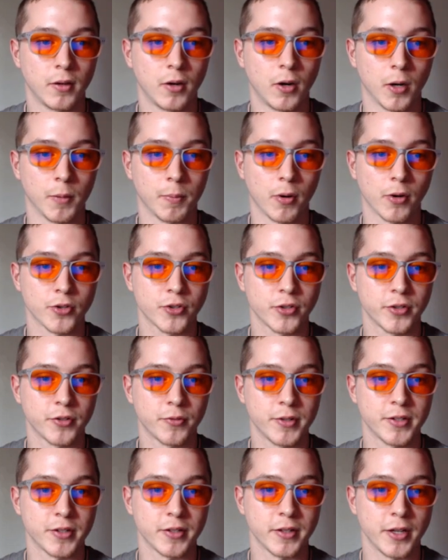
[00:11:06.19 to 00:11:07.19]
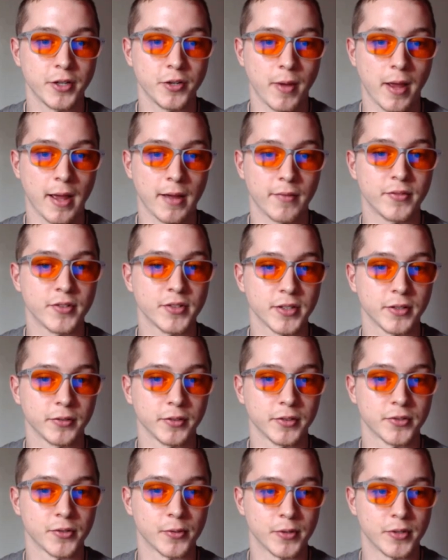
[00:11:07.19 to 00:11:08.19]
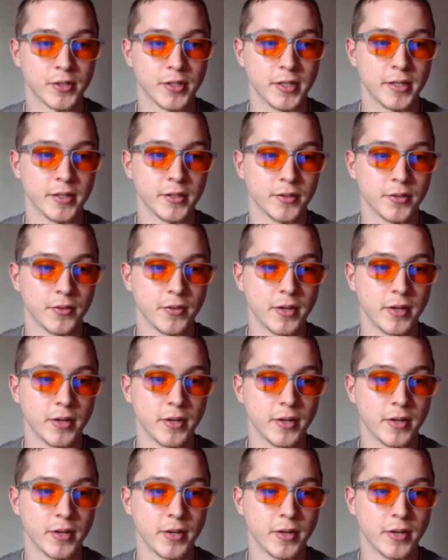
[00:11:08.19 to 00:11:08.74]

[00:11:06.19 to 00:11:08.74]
are partially the reason that you have this illness or disease.